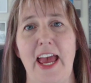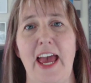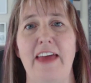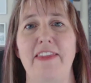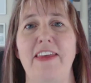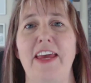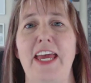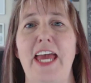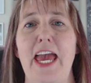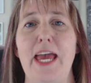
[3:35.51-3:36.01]

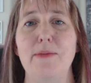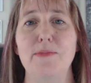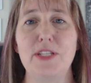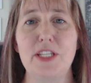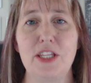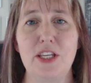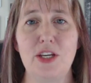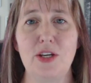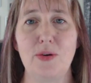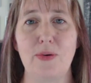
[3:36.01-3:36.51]
and they came
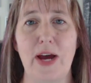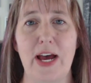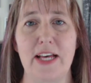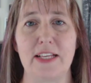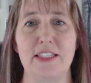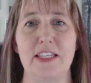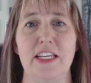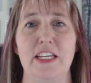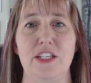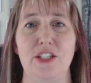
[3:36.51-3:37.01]
to the
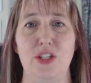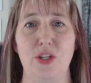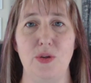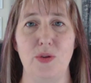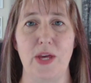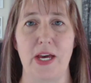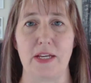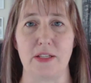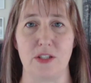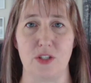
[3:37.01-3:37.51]
US in
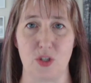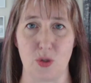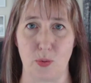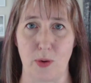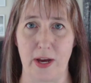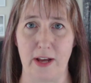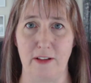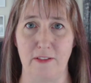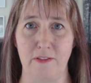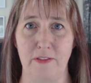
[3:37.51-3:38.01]

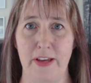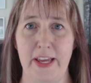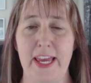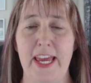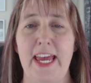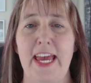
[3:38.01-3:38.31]
2012.